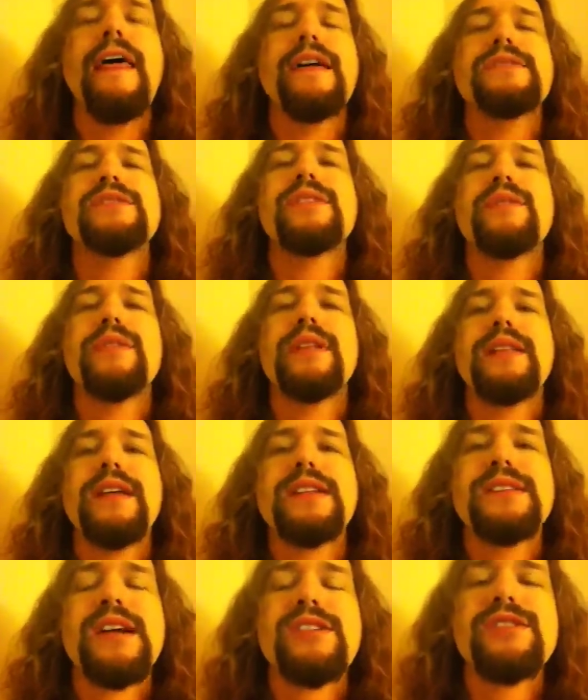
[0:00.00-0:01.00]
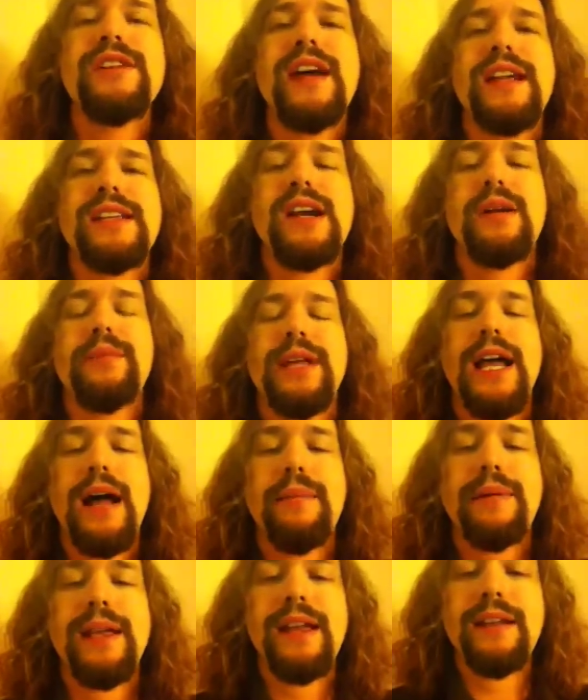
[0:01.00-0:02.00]
So th that's actually not terribly
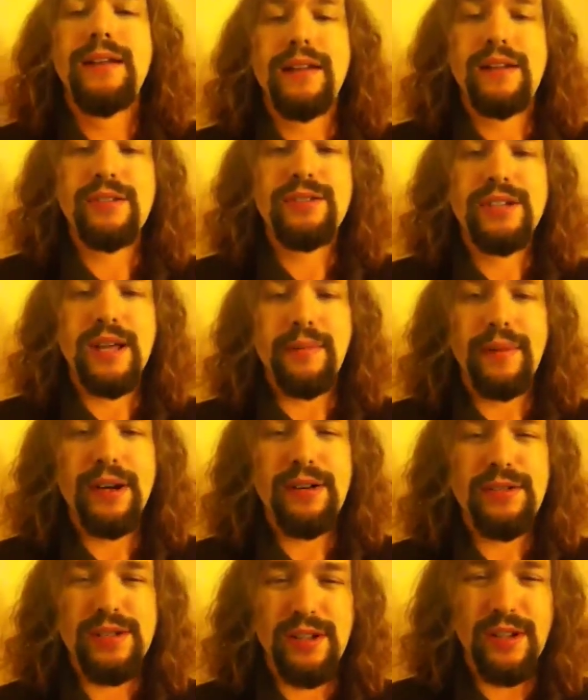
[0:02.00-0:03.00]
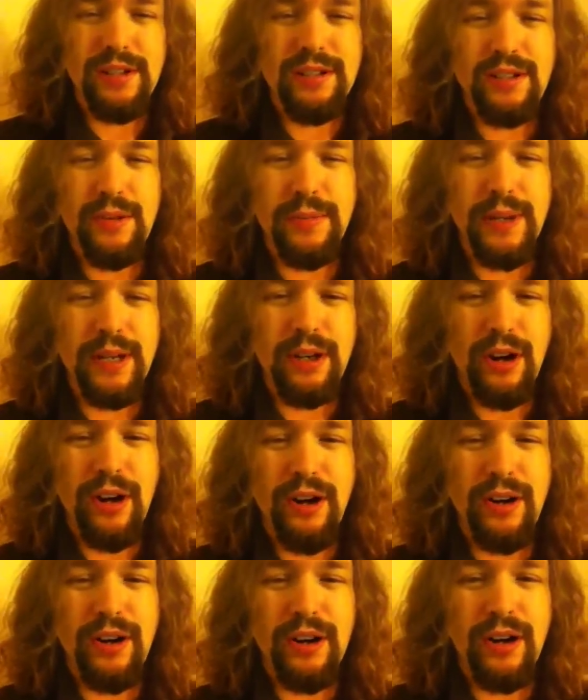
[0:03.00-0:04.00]
complicated to understand, but here's a little bit
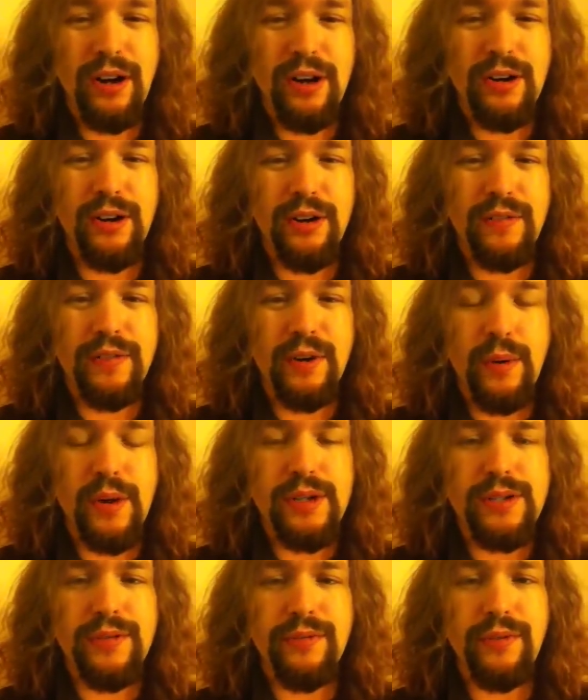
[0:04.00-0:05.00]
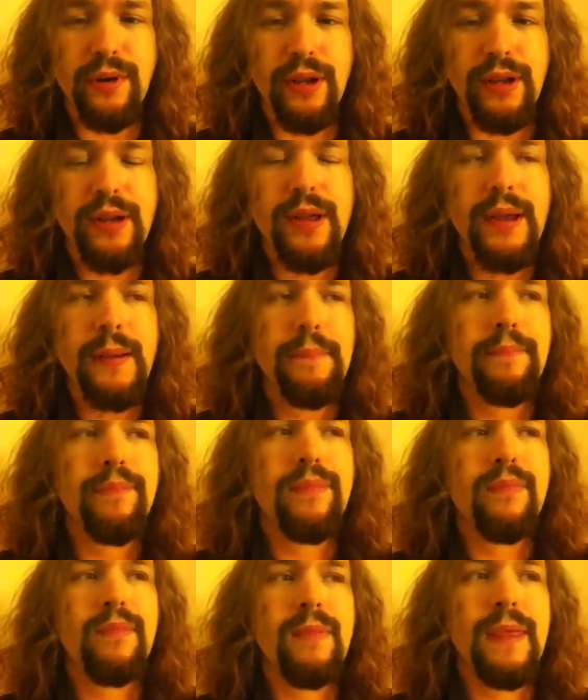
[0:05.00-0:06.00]
har uh, harder of a question for you.
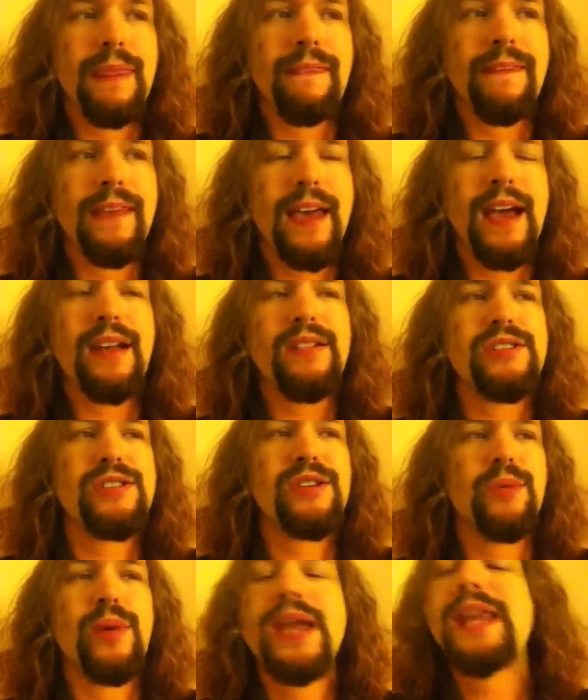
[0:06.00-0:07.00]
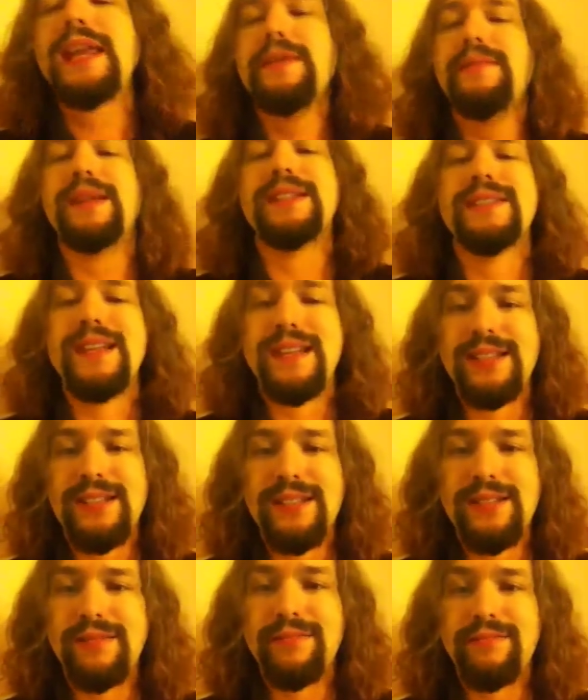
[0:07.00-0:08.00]
How does uranium
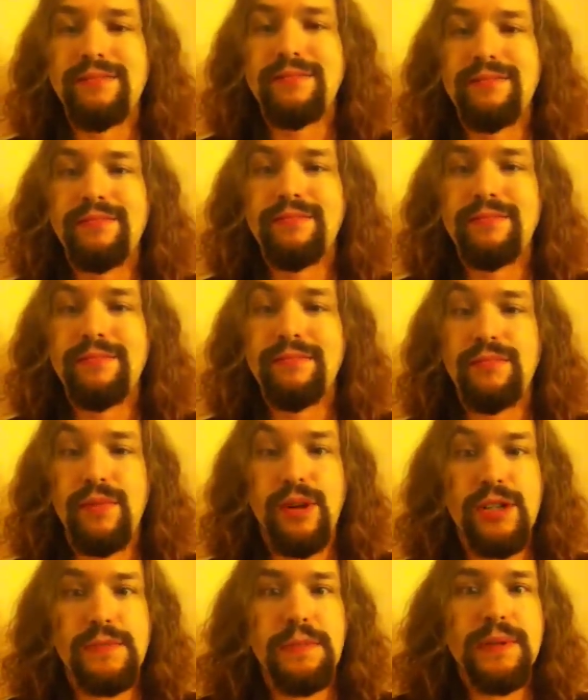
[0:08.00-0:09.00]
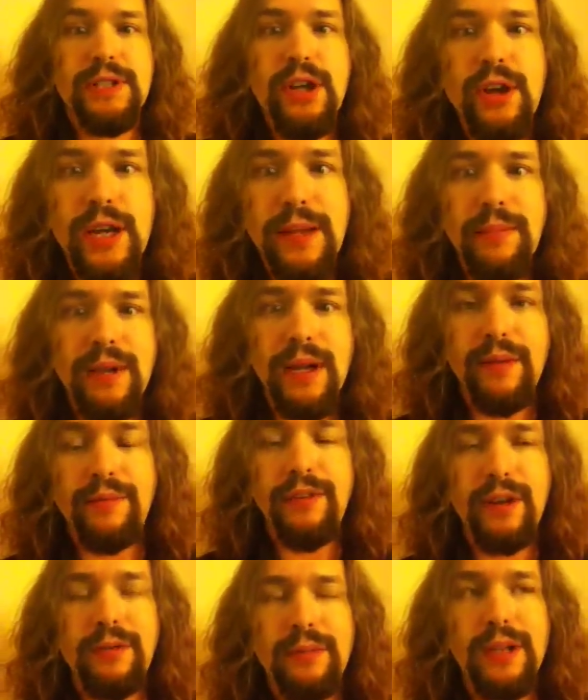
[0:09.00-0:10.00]
exist? Where does plutonium come
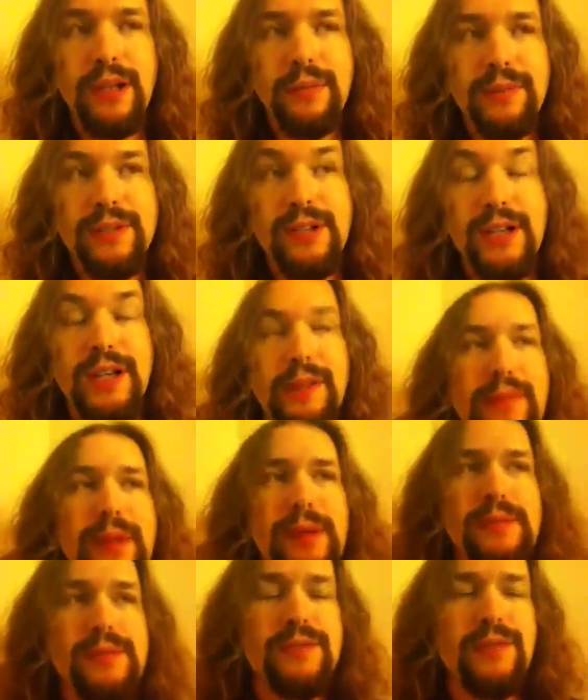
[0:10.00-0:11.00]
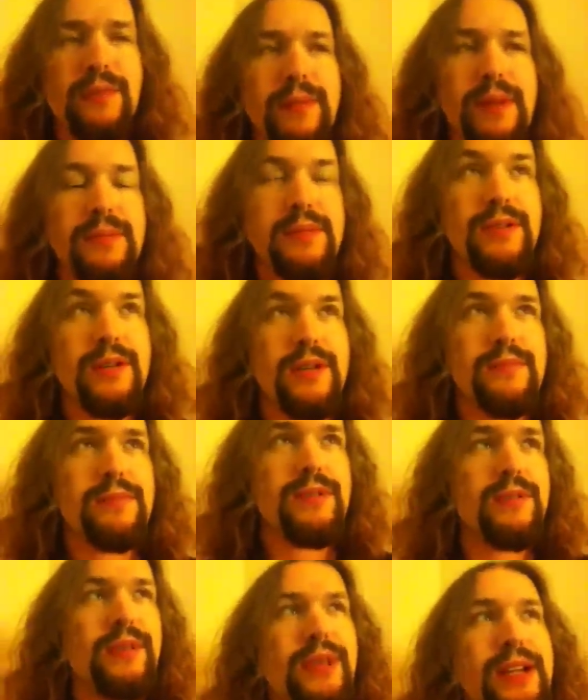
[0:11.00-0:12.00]
from? Well, plutonium comes from
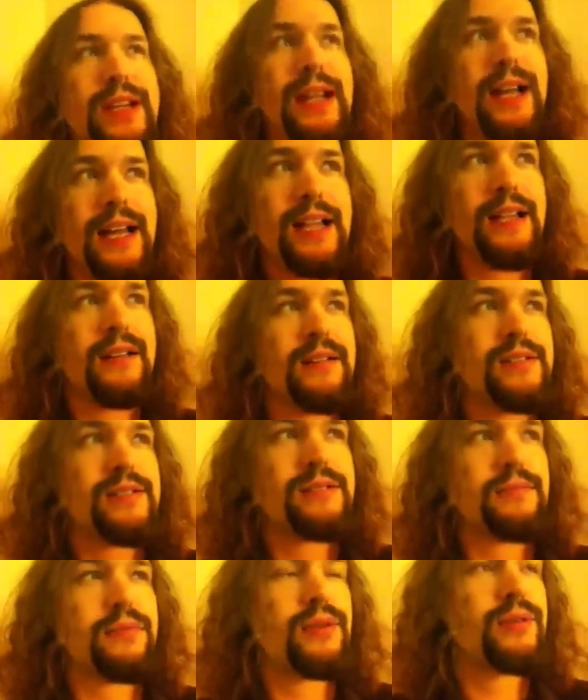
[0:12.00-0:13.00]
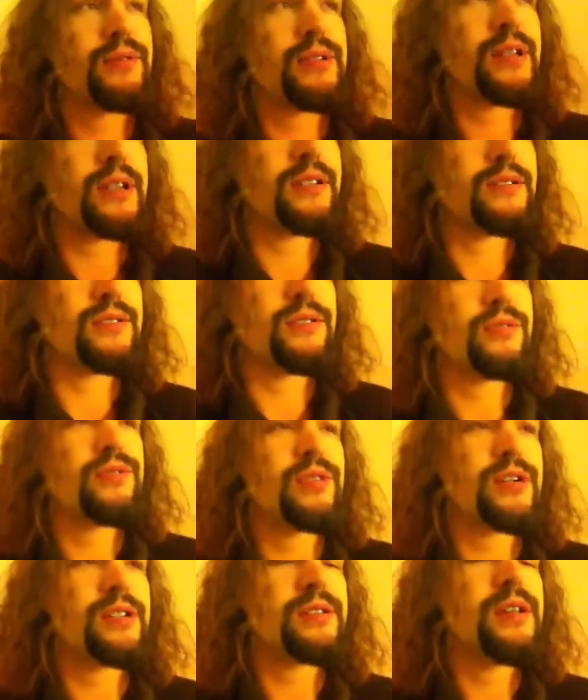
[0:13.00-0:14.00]
neptunium-239 and some protons and
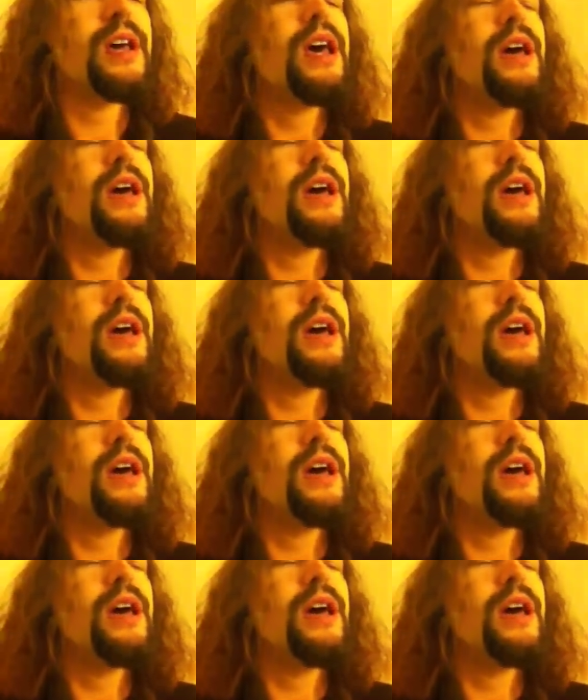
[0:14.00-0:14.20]
neutrons.